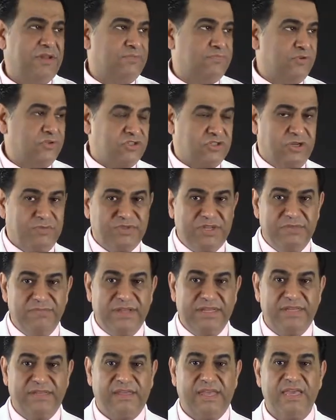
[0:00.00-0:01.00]
a prescription
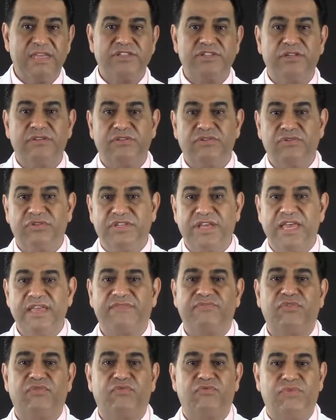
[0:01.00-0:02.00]
medication to
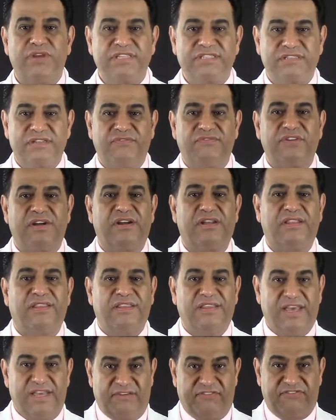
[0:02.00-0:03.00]
take for rest of their
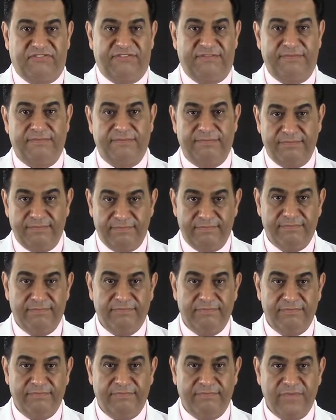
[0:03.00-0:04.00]
life.
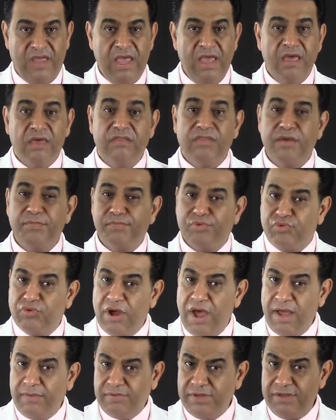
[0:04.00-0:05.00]
The
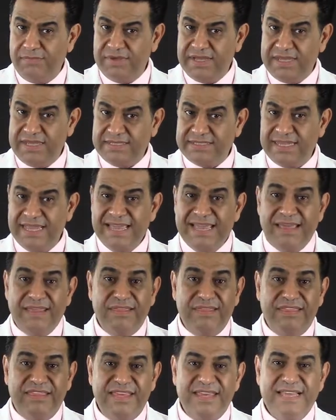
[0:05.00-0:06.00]
problem is
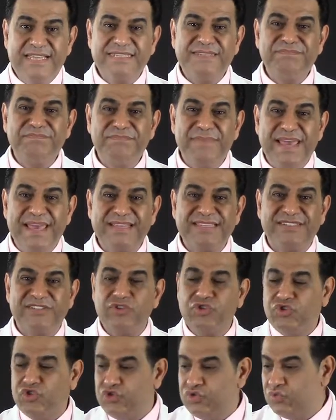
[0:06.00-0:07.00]
these meds
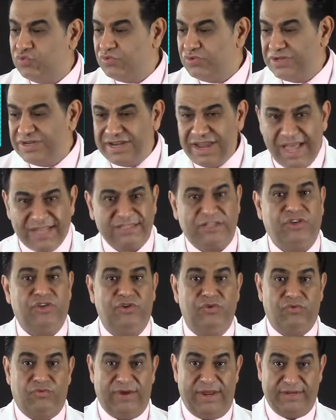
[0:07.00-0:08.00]
do not
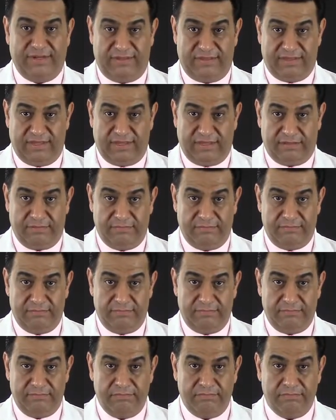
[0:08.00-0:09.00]
cure anything.
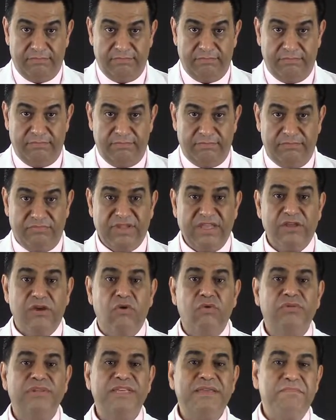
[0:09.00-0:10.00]
They
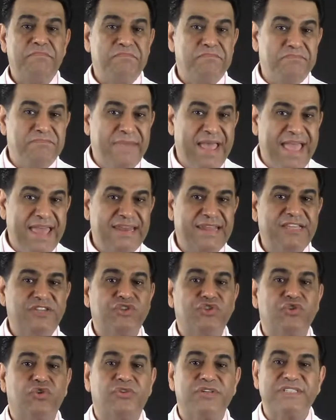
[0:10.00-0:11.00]
only
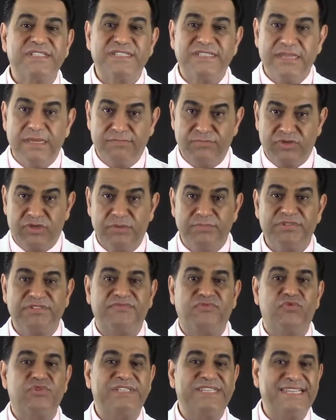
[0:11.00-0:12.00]
manage your symptoms
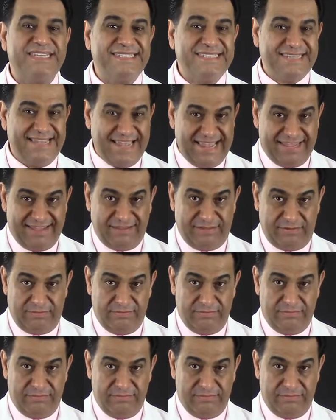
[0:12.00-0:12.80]
for the day